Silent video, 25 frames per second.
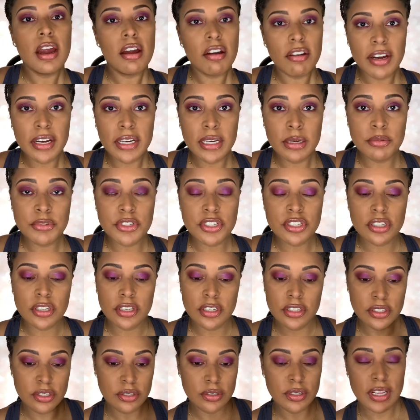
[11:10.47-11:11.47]
All right, I'm just
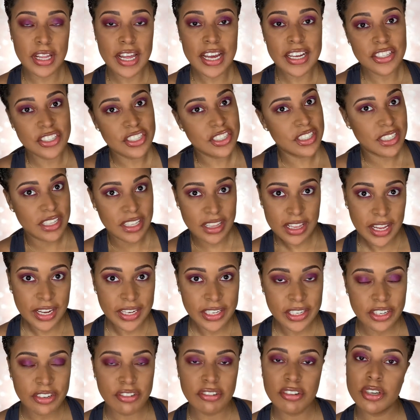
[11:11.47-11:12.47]
gonna do lashes and
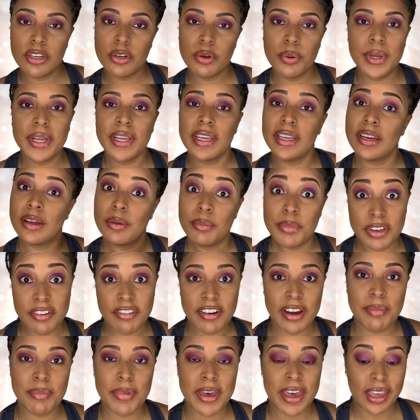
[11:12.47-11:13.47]
liner real quick and I'll be
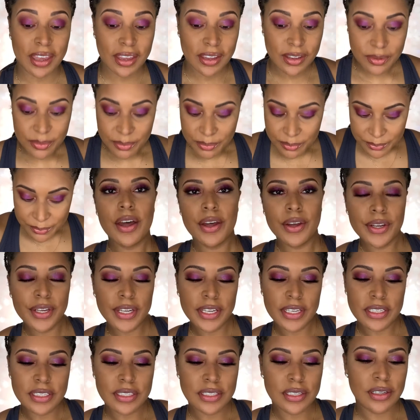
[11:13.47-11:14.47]
right back.
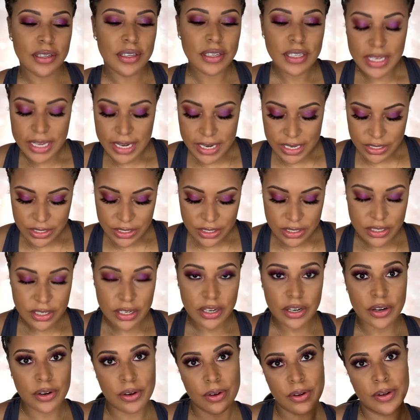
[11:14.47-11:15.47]
Okay, so lashes
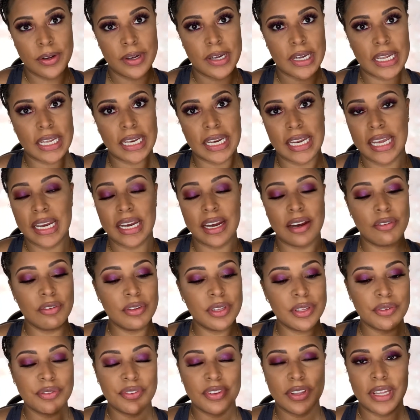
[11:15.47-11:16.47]
are on and I
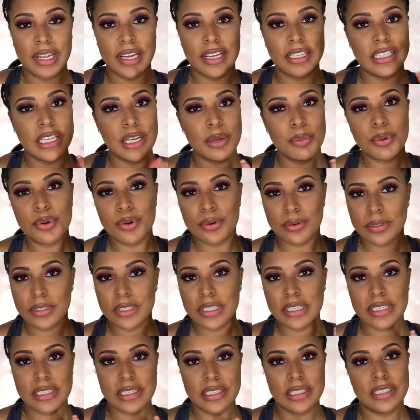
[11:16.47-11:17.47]
really feel like they pulled
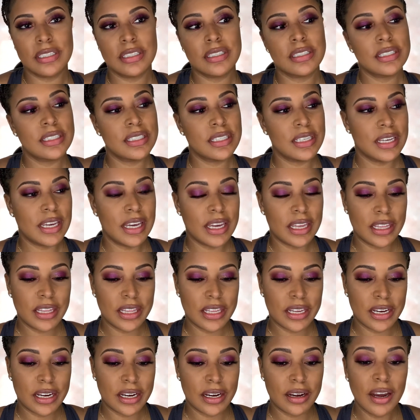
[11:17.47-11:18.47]
this look
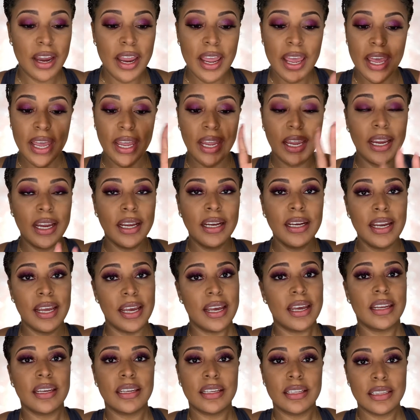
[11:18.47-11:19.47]
together and
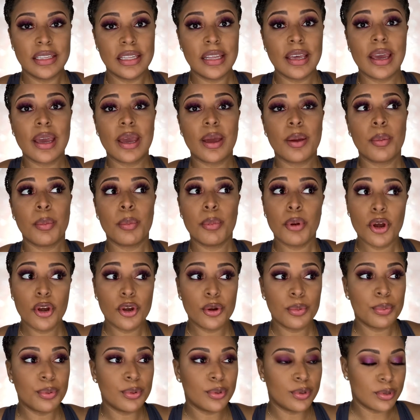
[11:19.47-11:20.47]
adding that
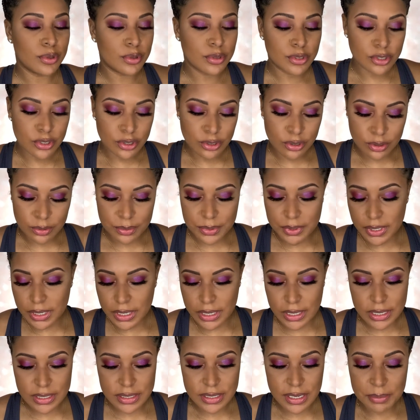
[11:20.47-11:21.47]
purple too,
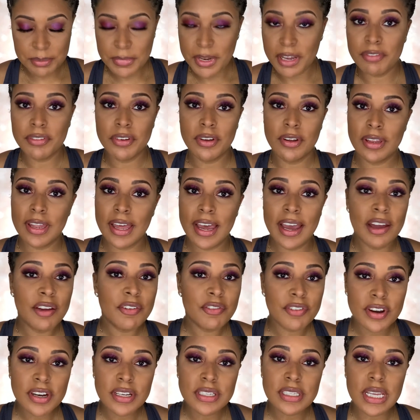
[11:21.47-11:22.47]
because I'm not even gonna lie, at
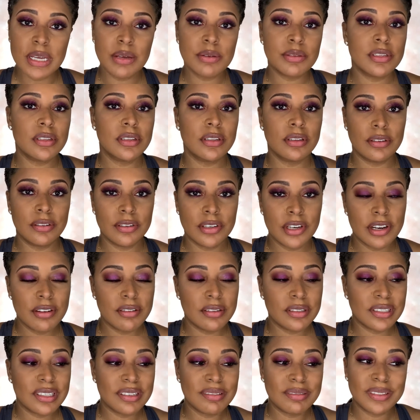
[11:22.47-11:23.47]
first I was a little
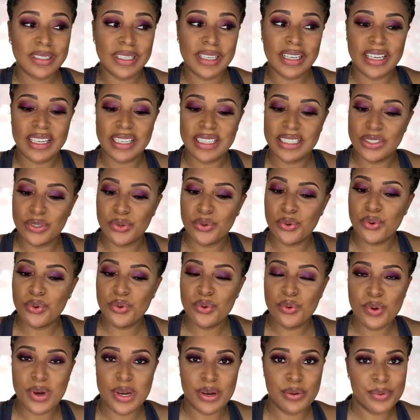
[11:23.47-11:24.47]
nervous. I'm like,
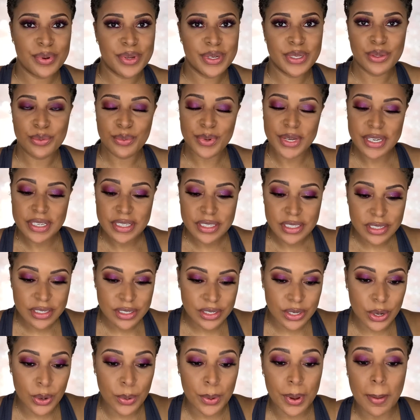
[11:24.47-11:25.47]
ooh, I don't like the way this is
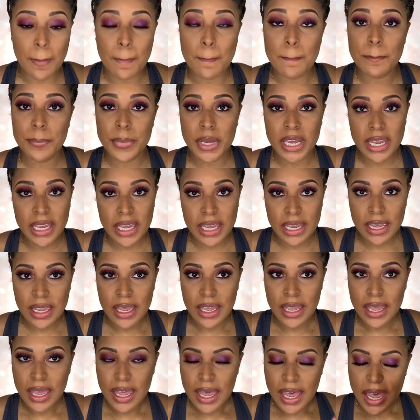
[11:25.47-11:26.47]
going, but
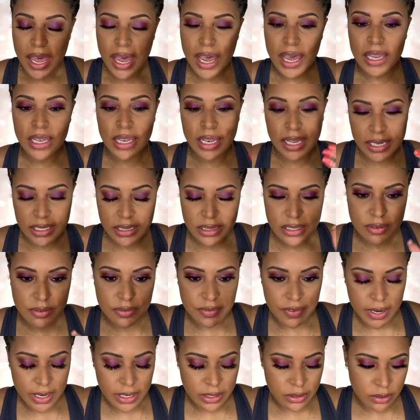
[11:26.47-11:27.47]
I like the
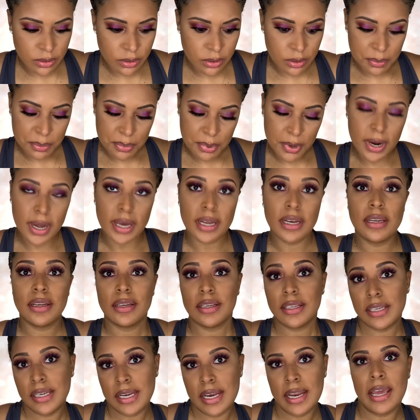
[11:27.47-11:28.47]
final
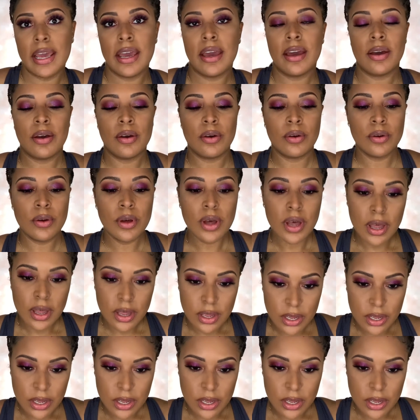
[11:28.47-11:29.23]
product now.